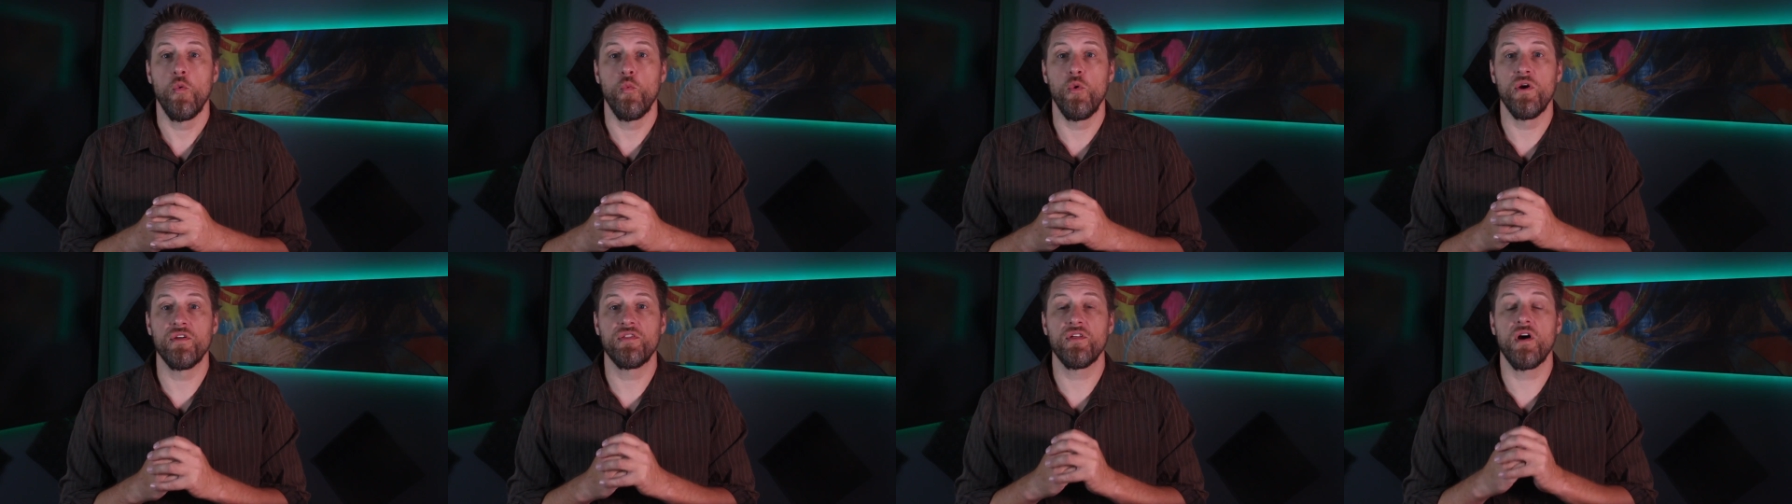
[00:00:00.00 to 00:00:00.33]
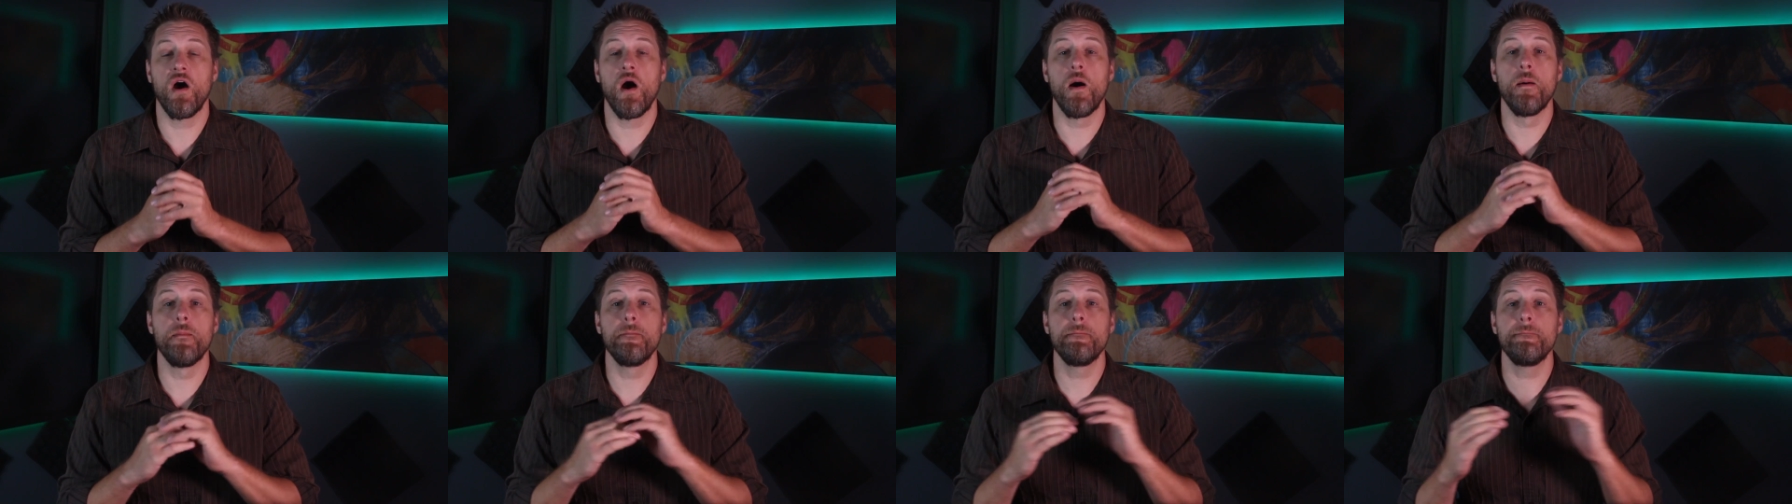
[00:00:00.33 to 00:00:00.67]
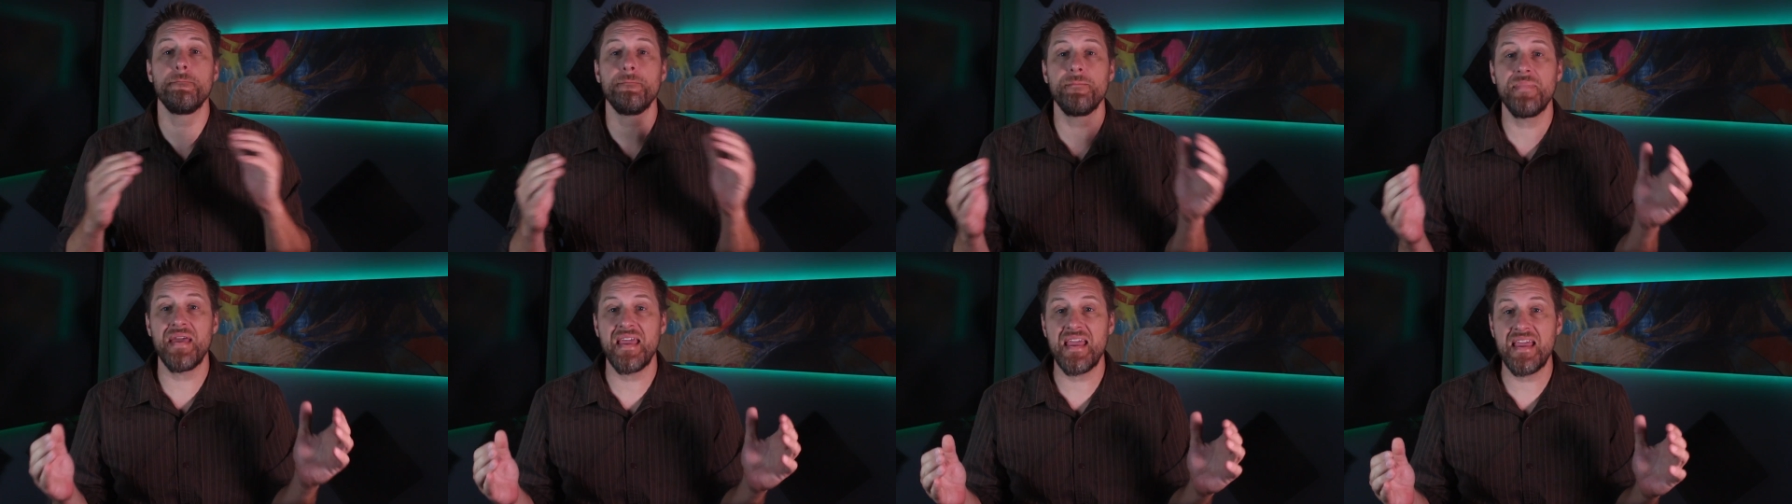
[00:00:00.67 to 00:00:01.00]
with
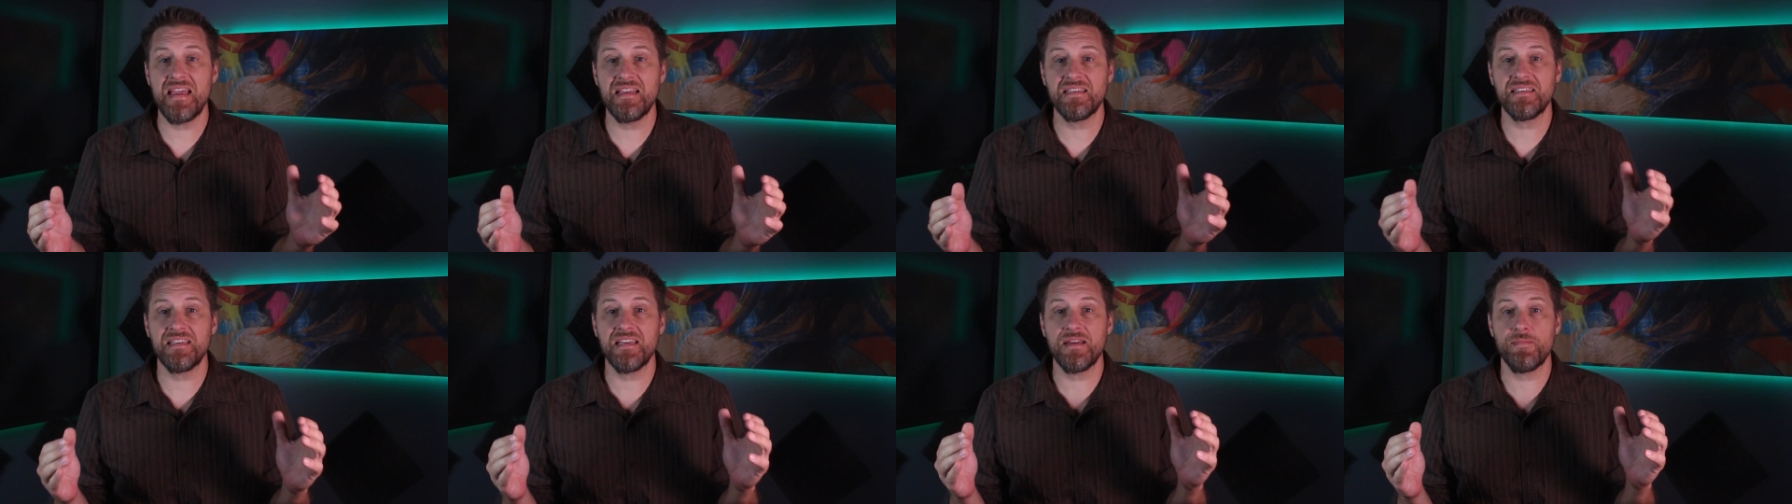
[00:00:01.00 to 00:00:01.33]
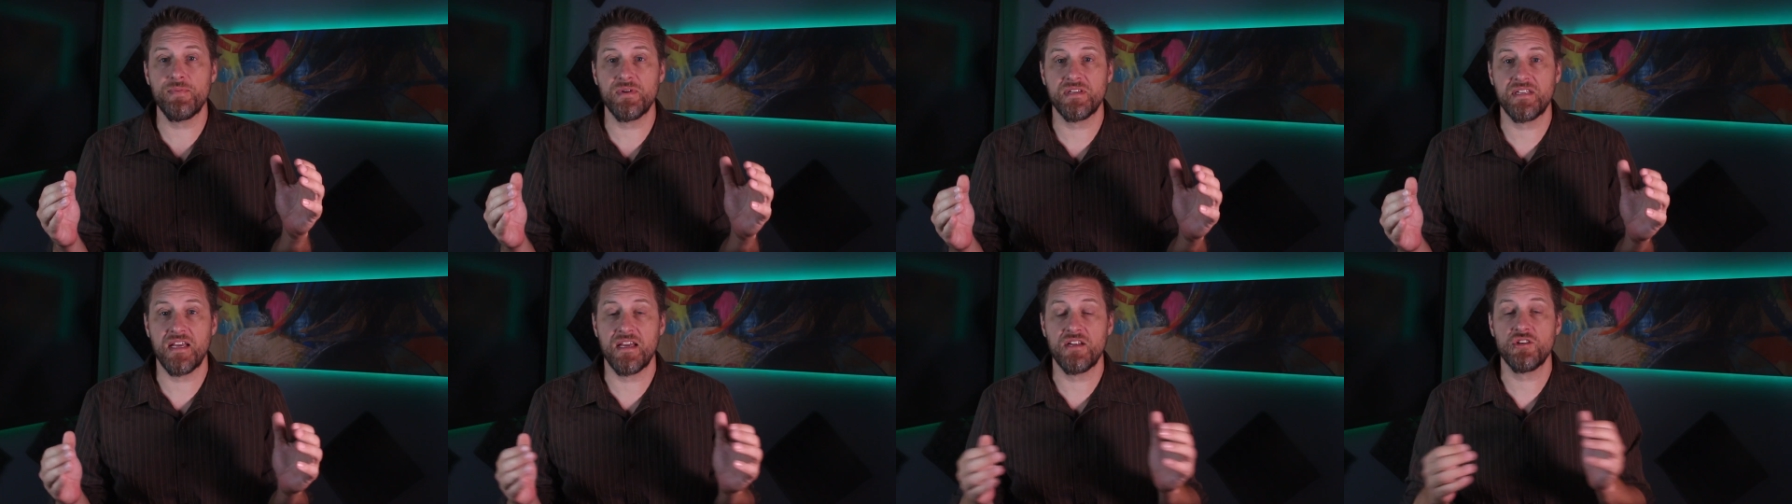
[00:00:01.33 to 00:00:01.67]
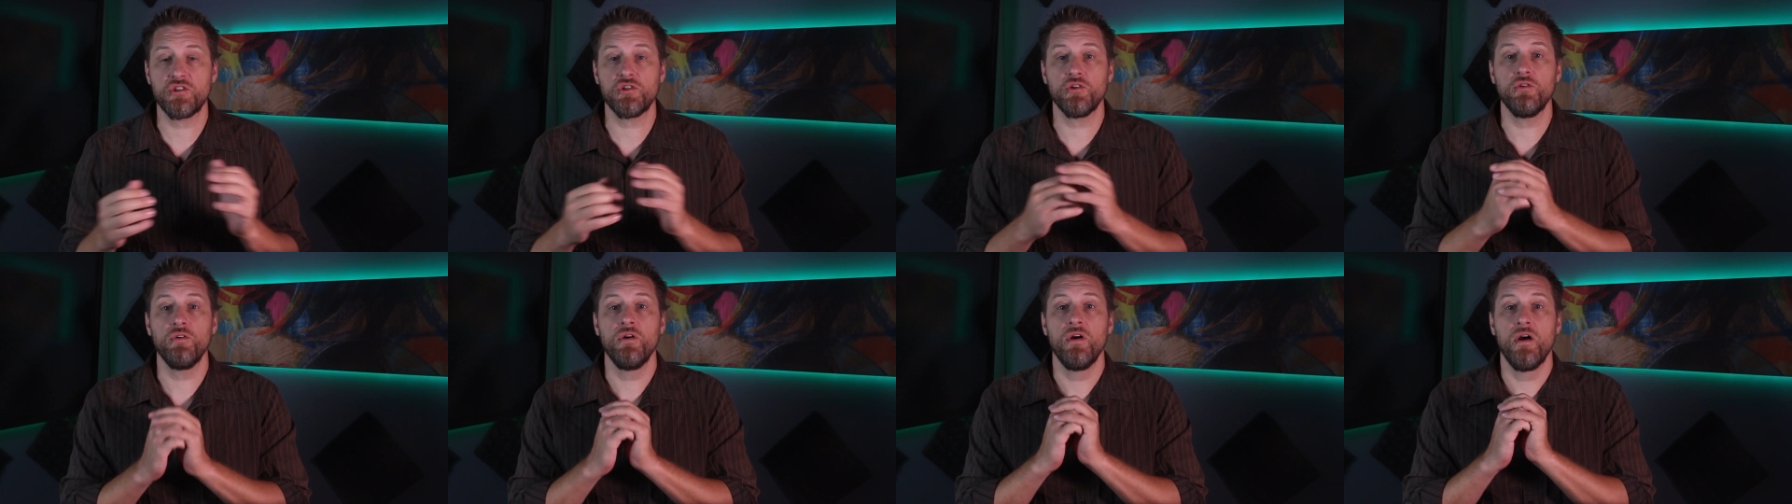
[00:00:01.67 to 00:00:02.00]
amazing
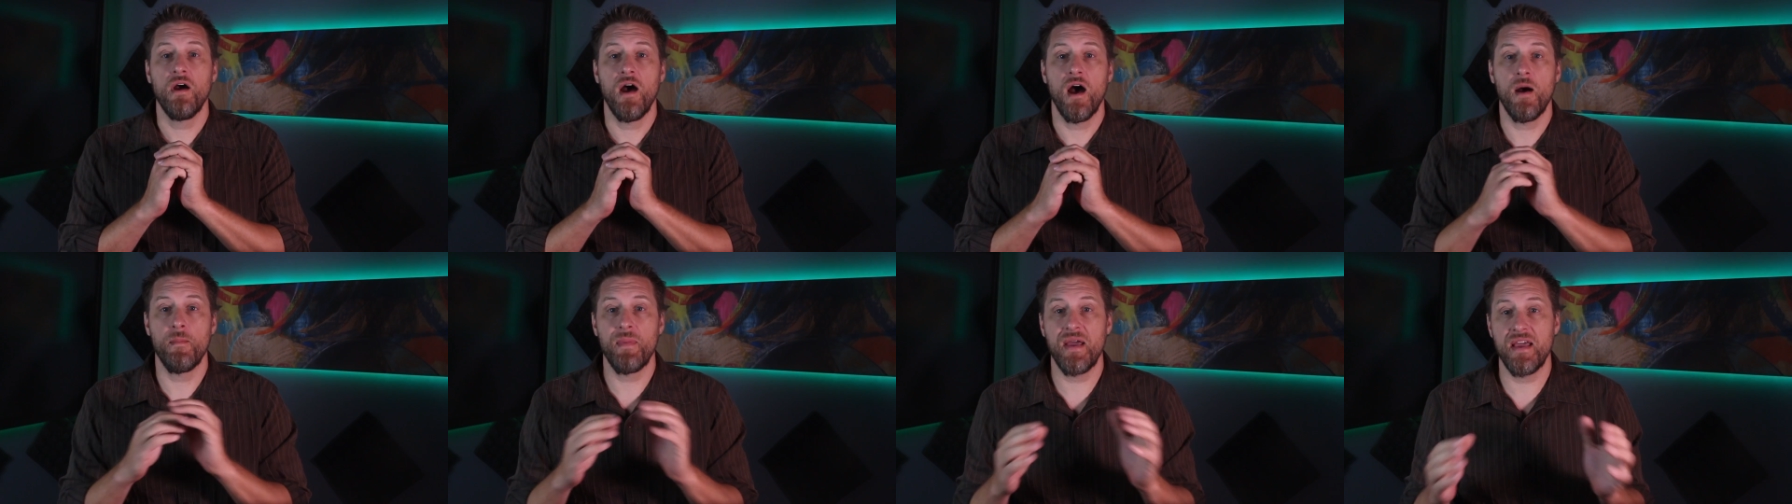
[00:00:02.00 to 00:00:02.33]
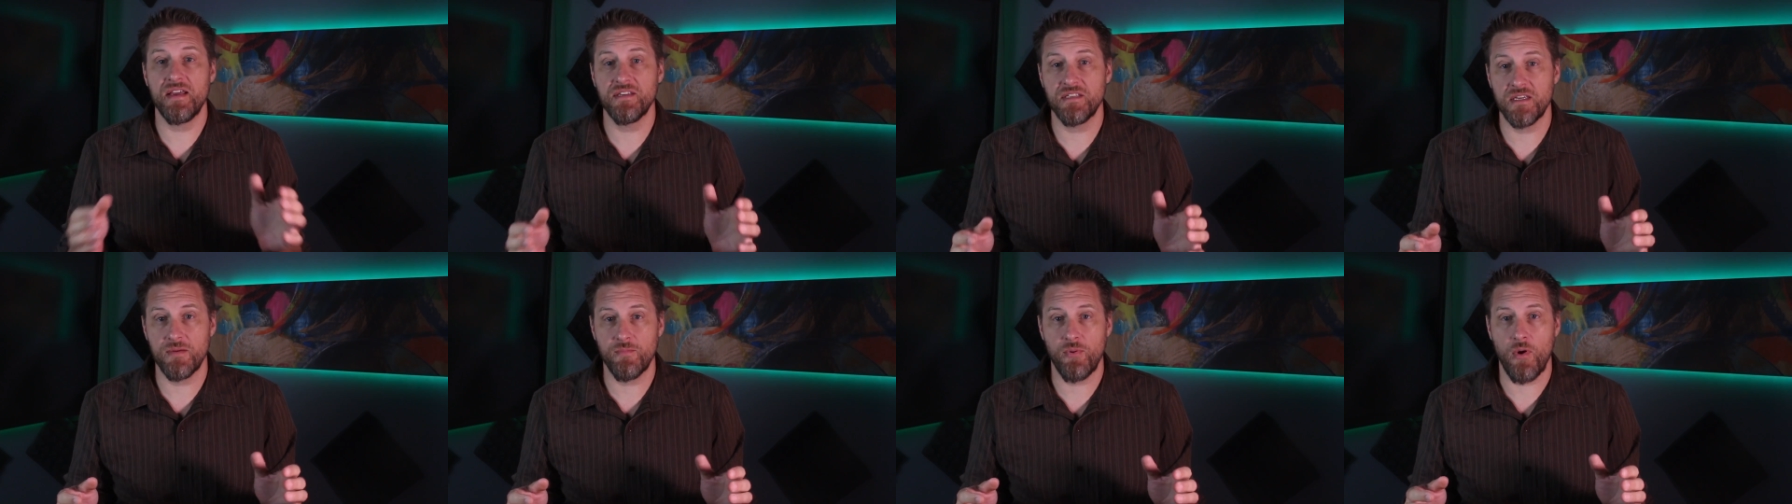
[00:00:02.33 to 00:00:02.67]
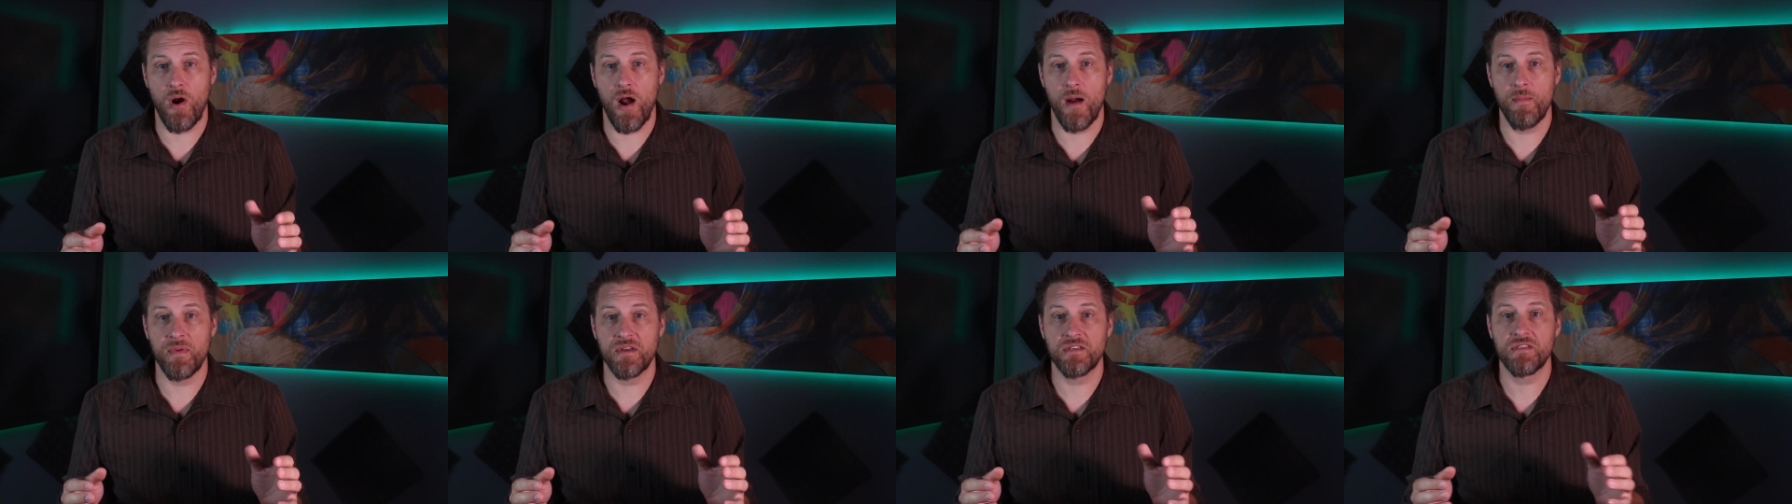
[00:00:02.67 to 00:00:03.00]
potential, amazing
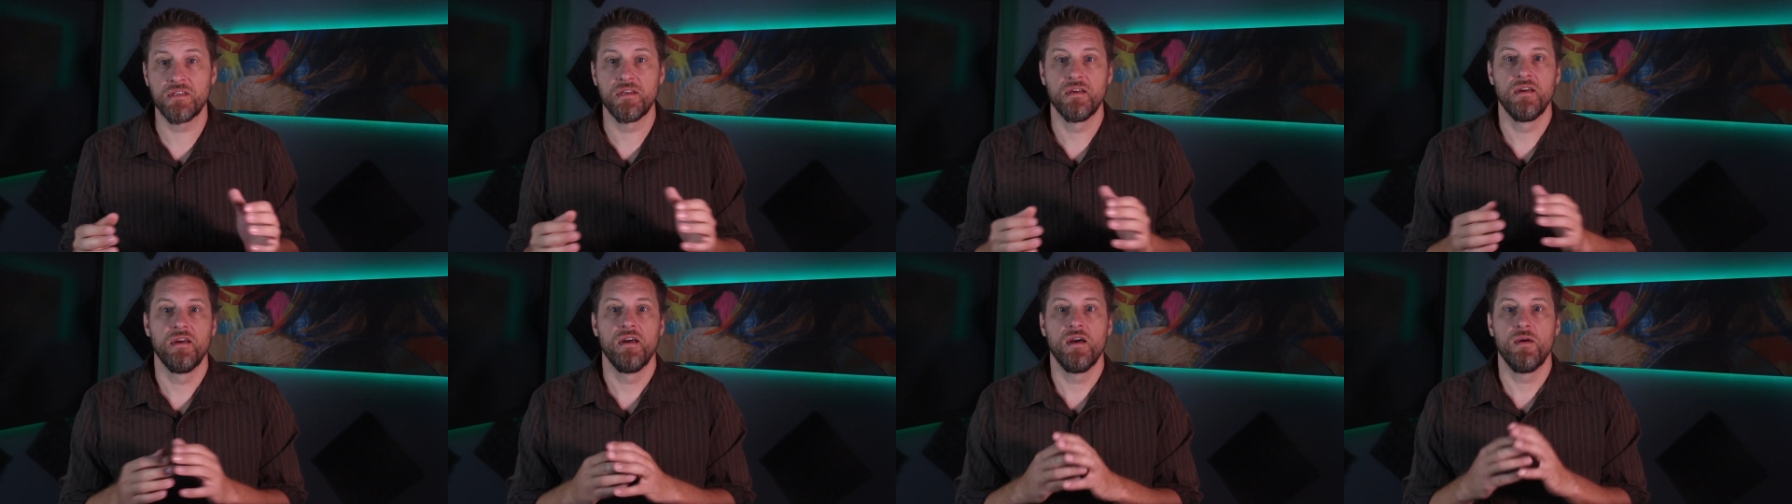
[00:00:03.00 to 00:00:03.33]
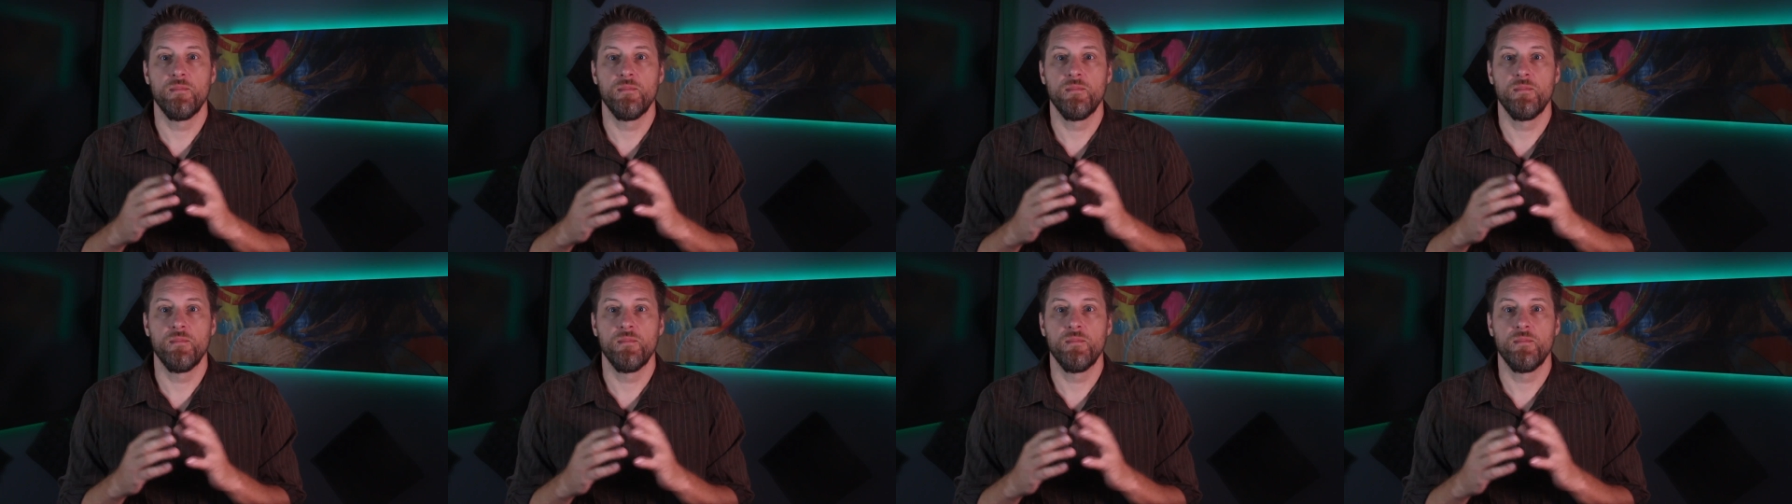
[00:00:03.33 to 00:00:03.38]
promise,